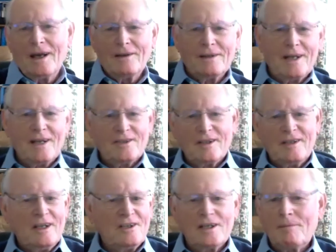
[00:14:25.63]
and the
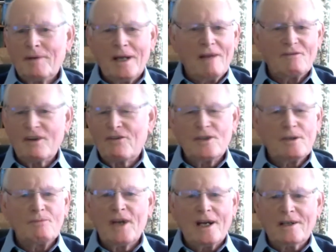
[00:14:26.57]
STC simply have different
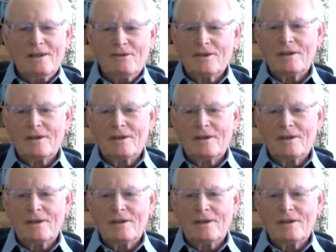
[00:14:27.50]
objectives.